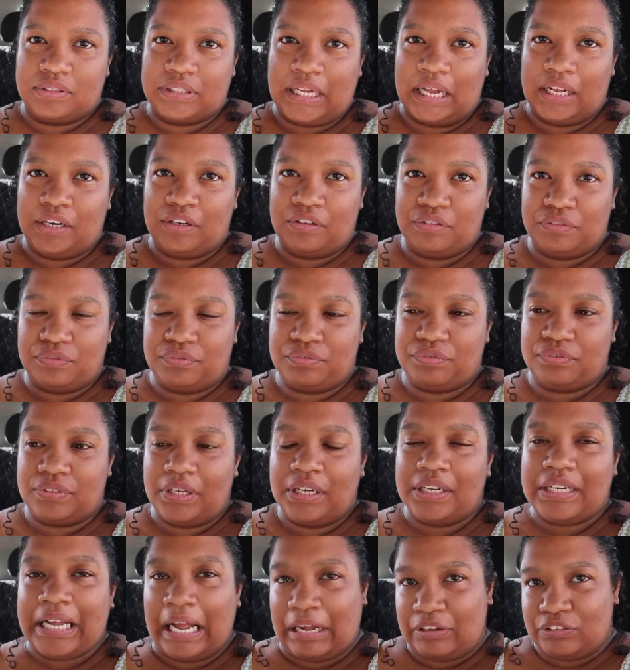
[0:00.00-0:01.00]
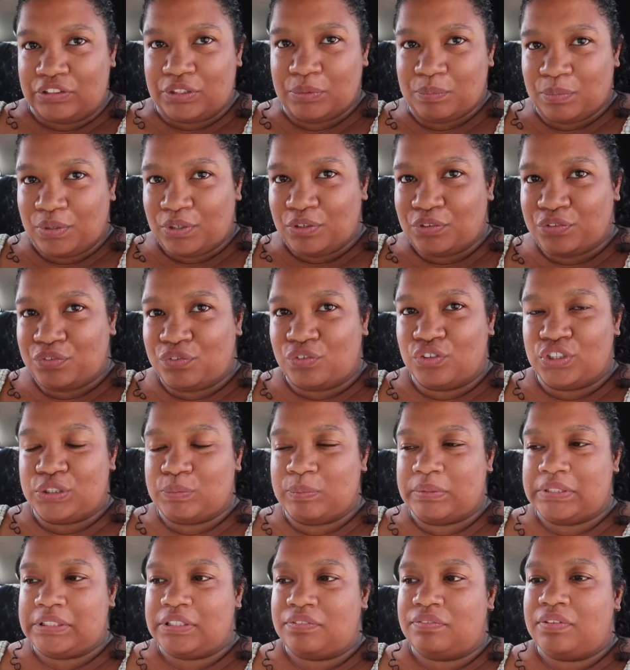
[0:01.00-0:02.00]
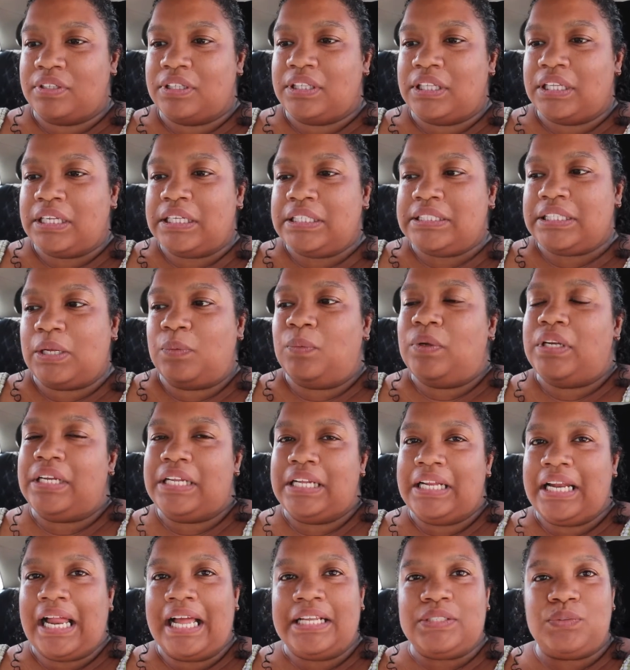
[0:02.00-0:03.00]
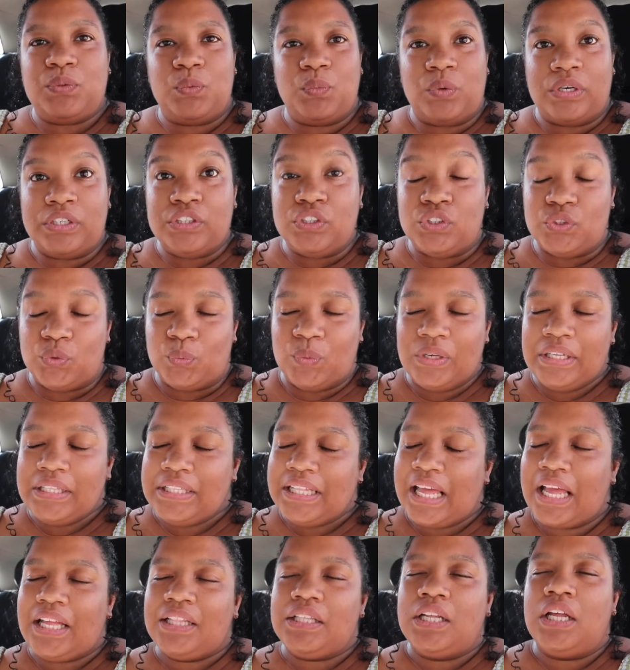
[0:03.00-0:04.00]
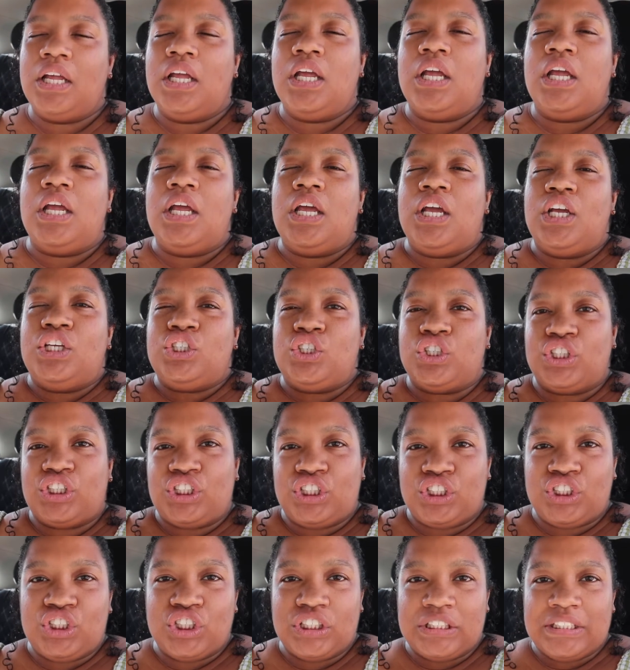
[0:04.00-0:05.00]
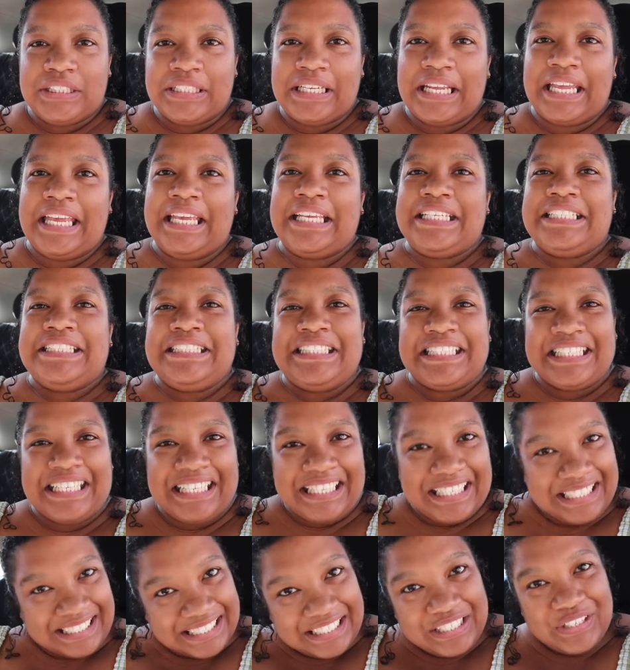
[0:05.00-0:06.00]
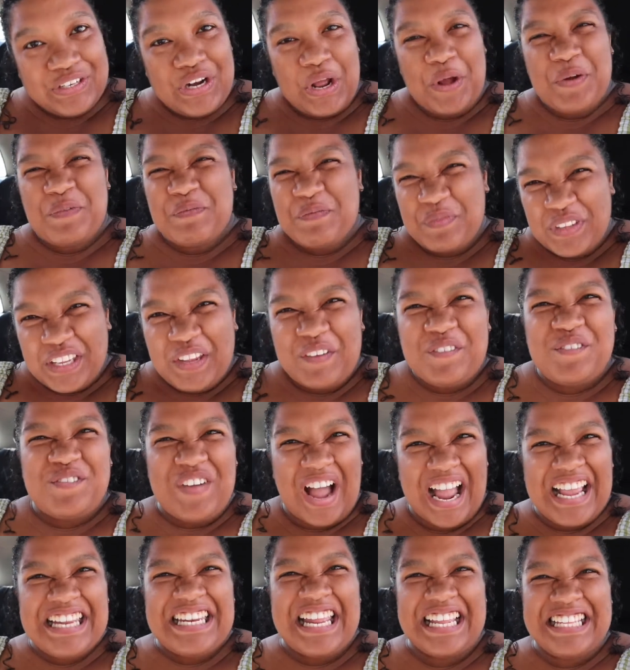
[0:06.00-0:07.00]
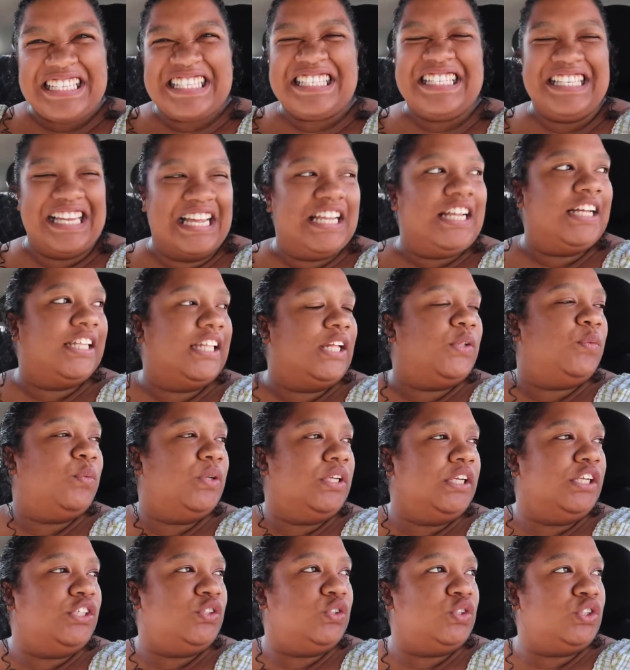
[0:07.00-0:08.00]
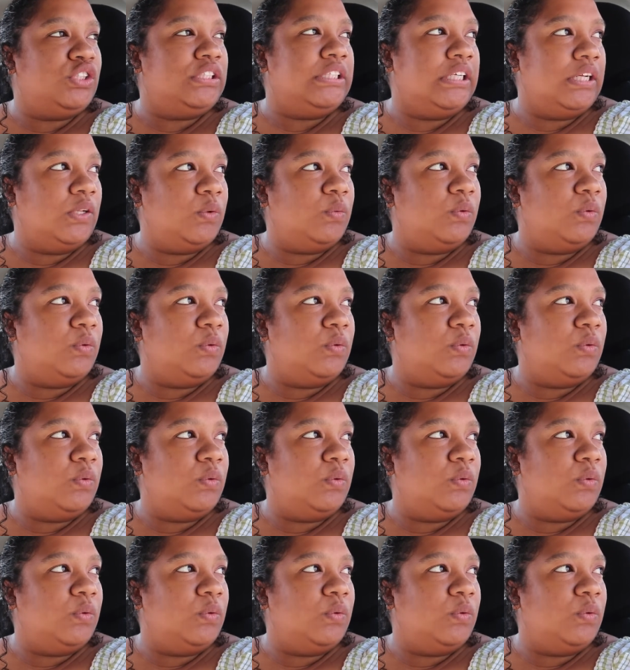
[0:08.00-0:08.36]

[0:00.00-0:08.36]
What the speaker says: kind of accountable for specific things and we realize we weren't doing that. So this is just an extra, you know, finance layer that we need to deal